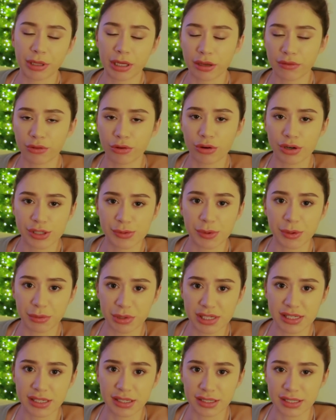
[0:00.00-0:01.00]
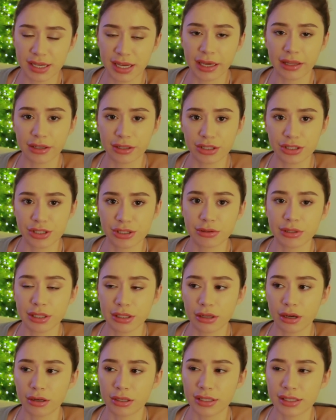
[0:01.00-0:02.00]
Like of course we were still together and
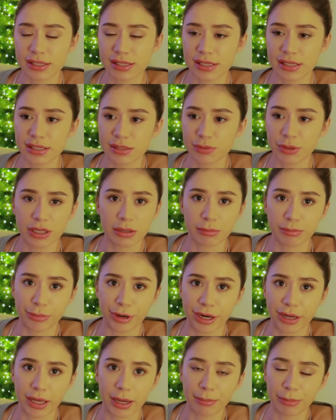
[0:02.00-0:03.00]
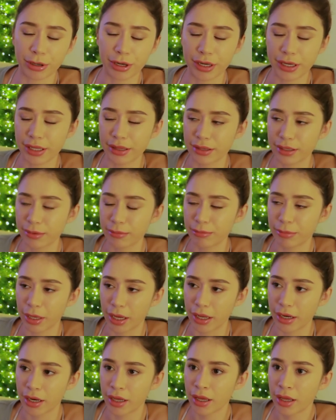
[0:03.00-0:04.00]
doing long distance, we didn't break up or anything,
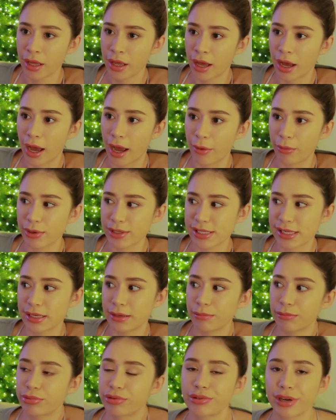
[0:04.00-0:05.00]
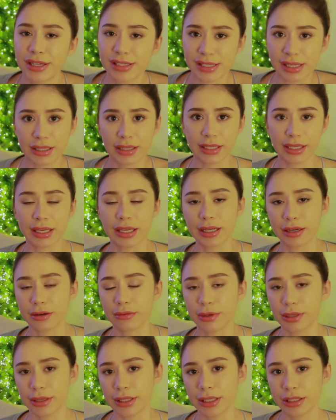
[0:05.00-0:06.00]
but I wasn't presently in a
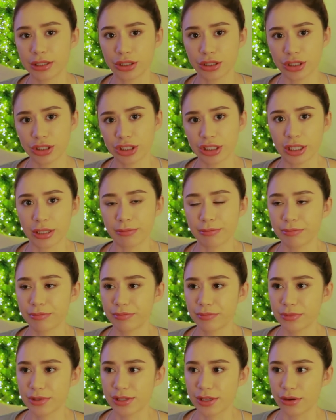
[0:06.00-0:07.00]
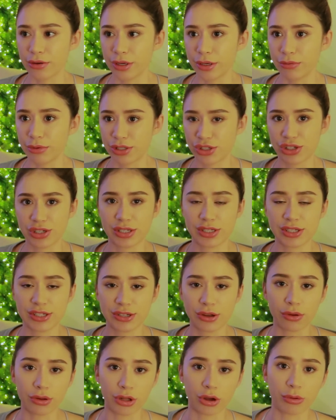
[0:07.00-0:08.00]
relationship. So it was just
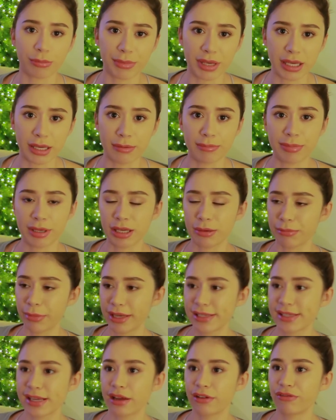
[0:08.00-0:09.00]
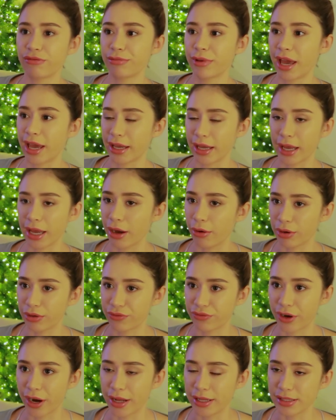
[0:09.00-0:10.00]
solo me, being myself, hanging out with
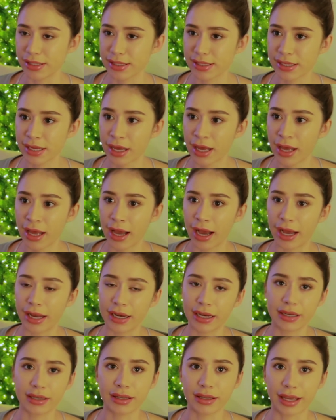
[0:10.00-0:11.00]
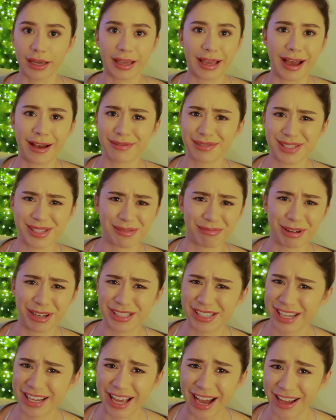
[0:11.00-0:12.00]
friends. I didn't like have
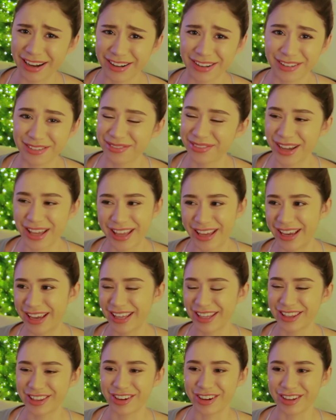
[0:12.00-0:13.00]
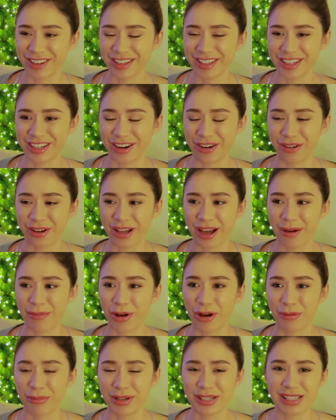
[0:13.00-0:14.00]
someone to cuddle with or, you know,
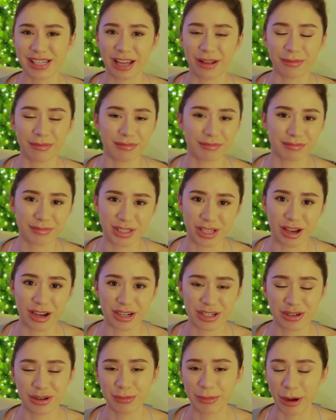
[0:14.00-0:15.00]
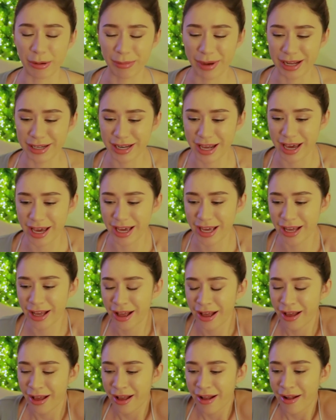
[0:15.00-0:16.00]
come home and talk to about my day.
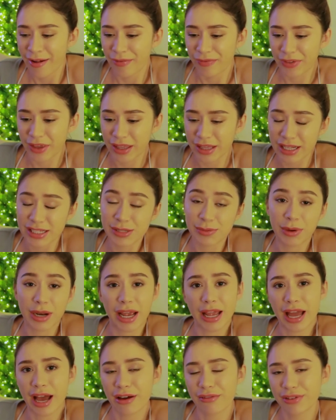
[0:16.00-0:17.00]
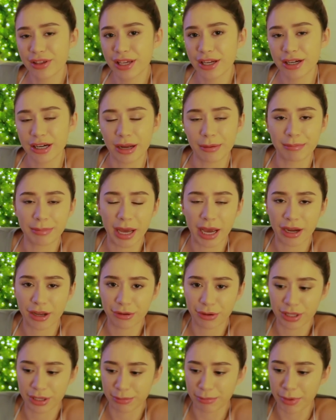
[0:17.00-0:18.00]
And that's what I have here. I'm back
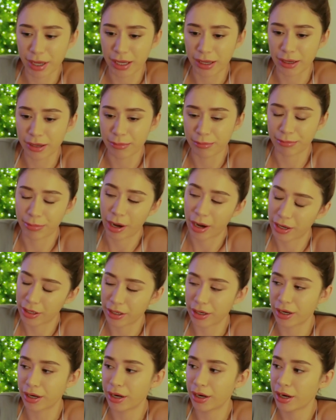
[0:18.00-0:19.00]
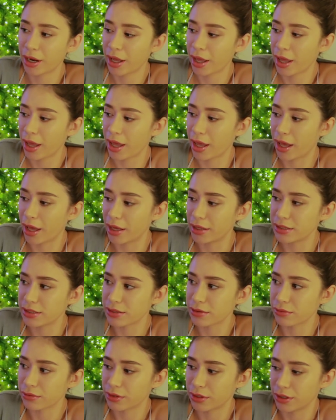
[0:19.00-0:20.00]
with my partner,
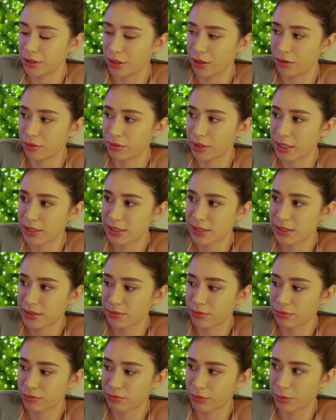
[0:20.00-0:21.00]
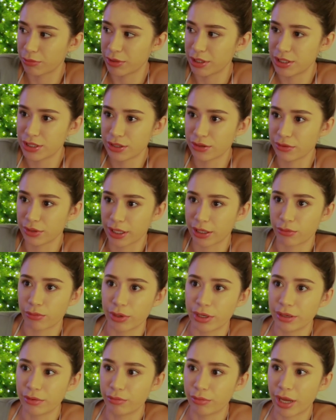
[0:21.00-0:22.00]
and you know, that's what we do. Like
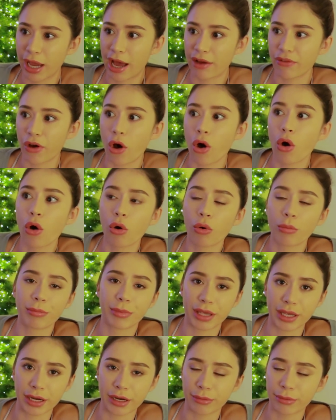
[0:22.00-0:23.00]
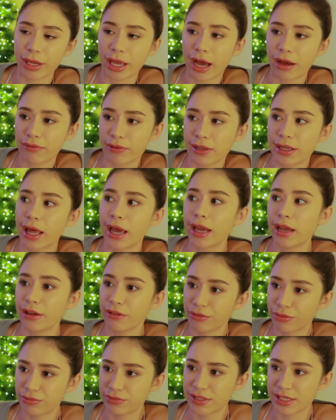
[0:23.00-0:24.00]
we have a home here, we have a
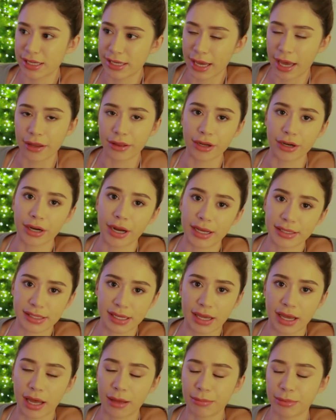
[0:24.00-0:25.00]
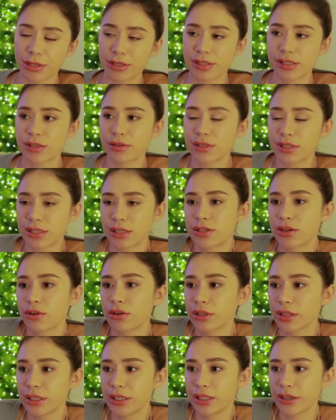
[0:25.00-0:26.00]
life together as a couple. So it's a
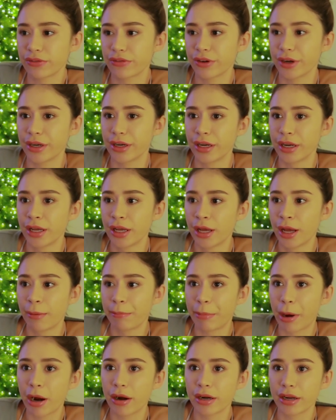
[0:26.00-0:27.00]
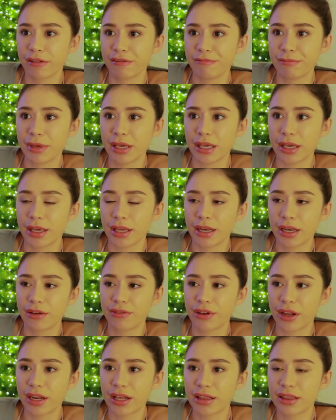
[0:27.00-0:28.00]
totally different part of me. And
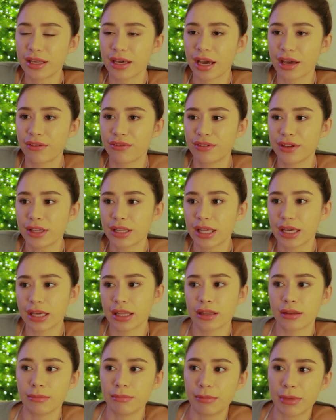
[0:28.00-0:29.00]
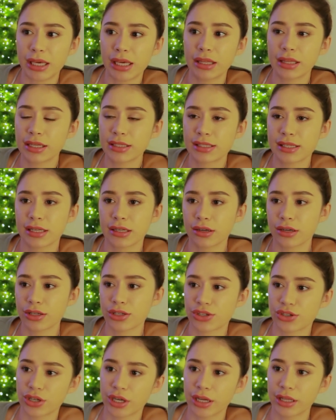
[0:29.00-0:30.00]
if anything, I feel like the me that's in
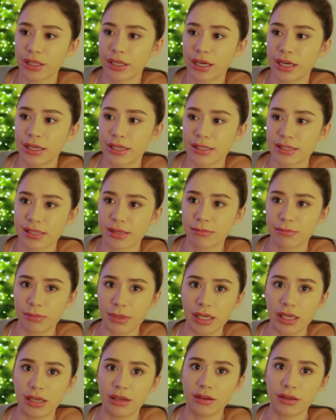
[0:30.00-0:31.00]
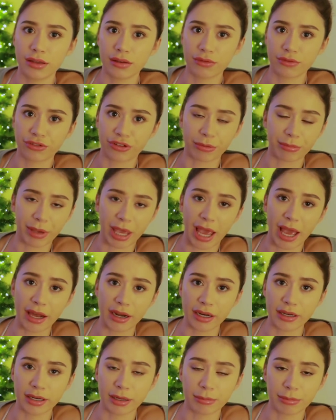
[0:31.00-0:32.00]
Australia is the me from
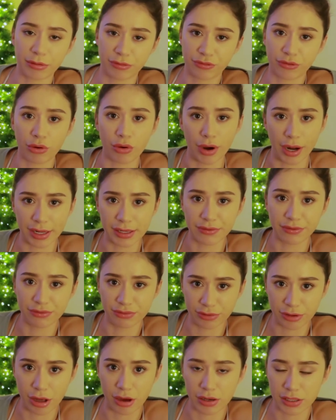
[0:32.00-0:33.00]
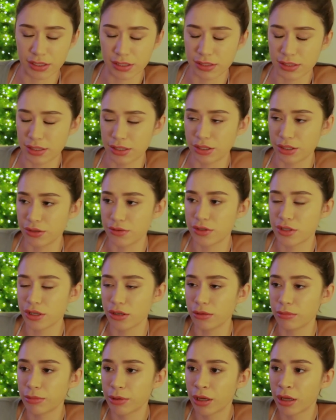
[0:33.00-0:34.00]
Canada before I vlogged and did
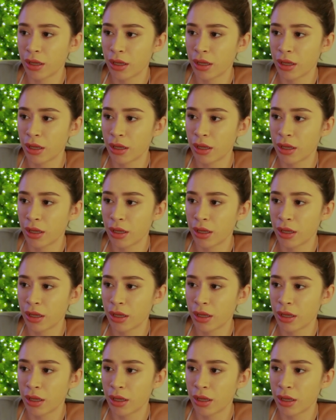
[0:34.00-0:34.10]
YouTube.